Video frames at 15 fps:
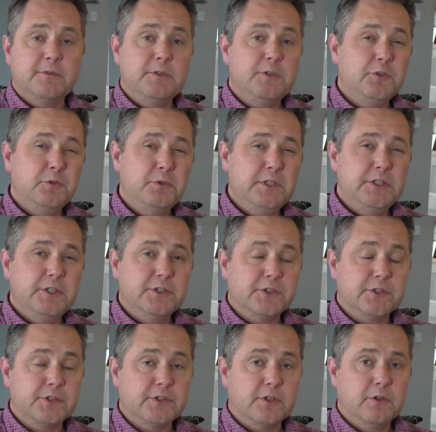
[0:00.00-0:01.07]
me, two years
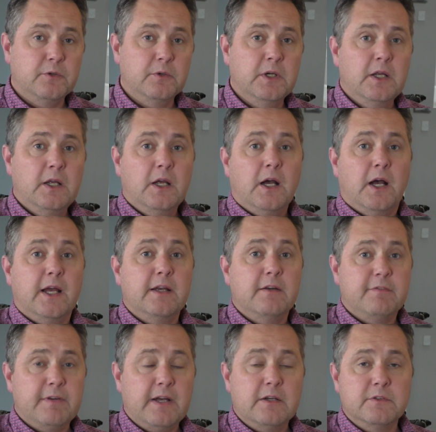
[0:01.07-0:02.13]
or so, I
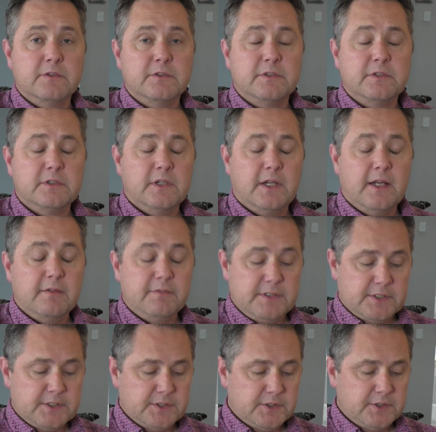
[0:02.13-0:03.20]
have found uh,
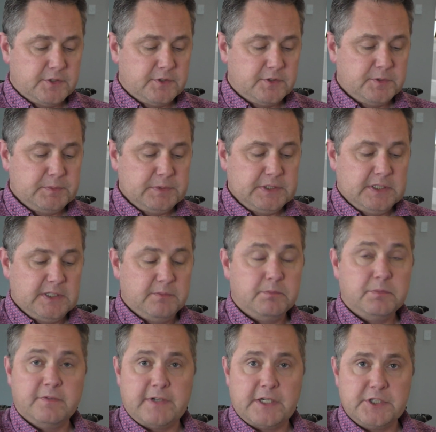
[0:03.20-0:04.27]
Vincent to be
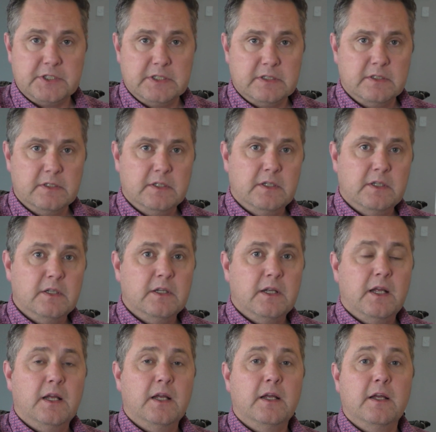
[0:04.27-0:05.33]
professional,
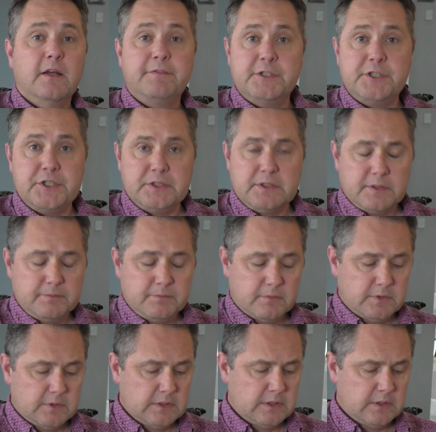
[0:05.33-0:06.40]
uh, efficient,
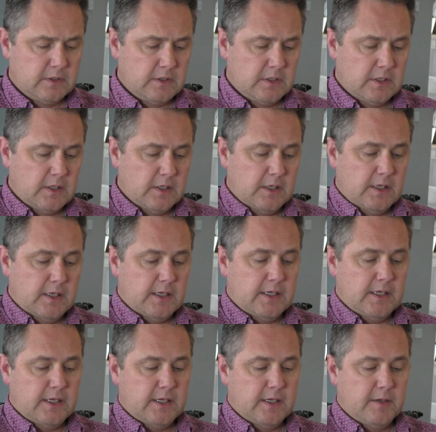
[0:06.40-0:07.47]

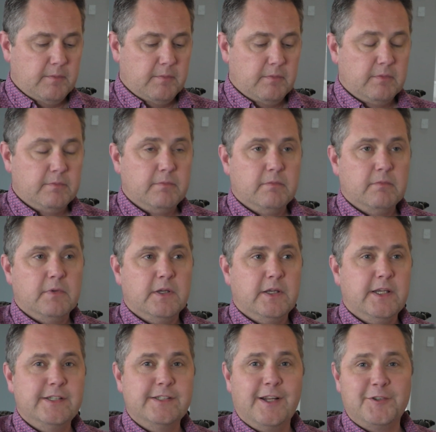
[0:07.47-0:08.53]
um,
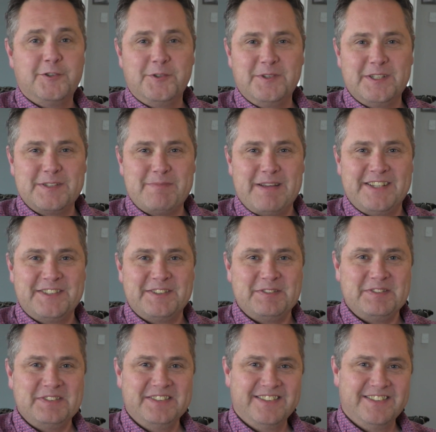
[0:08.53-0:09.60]
he's not too
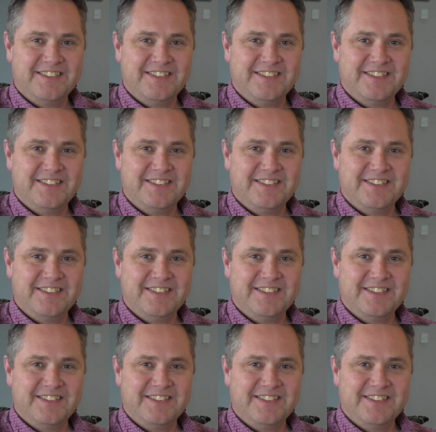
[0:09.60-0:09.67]
expensive.